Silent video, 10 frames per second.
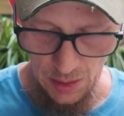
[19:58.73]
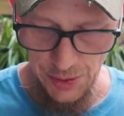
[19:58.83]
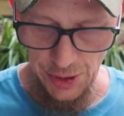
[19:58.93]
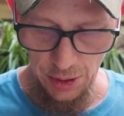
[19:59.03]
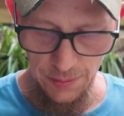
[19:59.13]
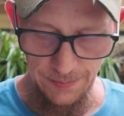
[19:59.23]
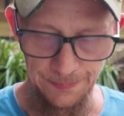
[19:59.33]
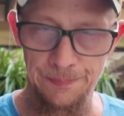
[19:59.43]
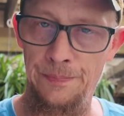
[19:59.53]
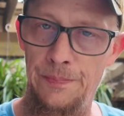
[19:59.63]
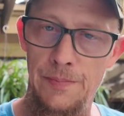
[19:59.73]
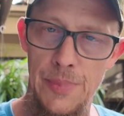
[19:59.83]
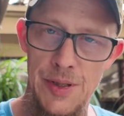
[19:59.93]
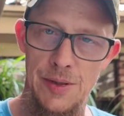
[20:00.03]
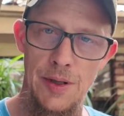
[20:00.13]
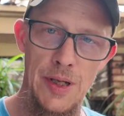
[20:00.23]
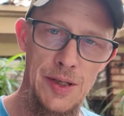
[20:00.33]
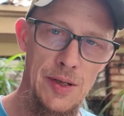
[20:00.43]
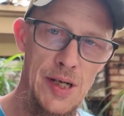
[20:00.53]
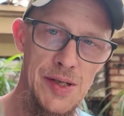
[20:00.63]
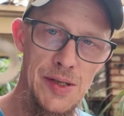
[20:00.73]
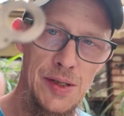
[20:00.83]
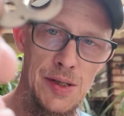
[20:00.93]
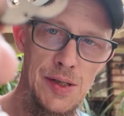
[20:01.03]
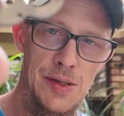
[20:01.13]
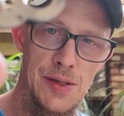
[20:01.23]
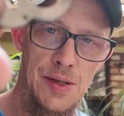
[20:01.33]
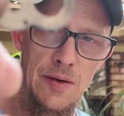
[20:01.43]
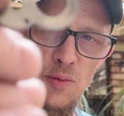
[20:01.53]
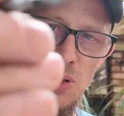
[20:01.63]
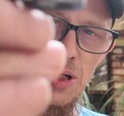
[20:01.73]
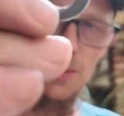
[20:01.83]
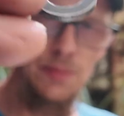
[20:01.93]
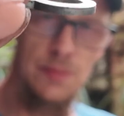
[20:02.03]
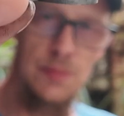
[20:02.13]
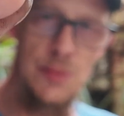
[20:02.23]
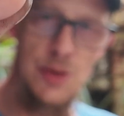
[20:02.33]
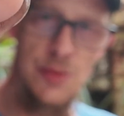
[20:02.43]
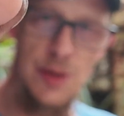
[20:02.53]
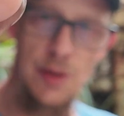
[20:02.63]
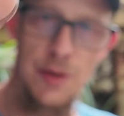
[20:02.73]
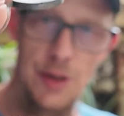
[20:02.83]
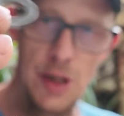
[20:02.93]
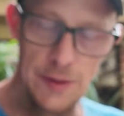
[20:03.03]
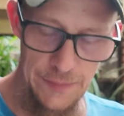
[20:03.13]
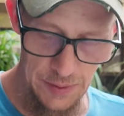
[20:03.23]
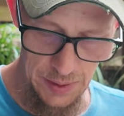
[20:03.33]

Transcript: right, so basically like the last thing is this cover plate. You just want to clean it off,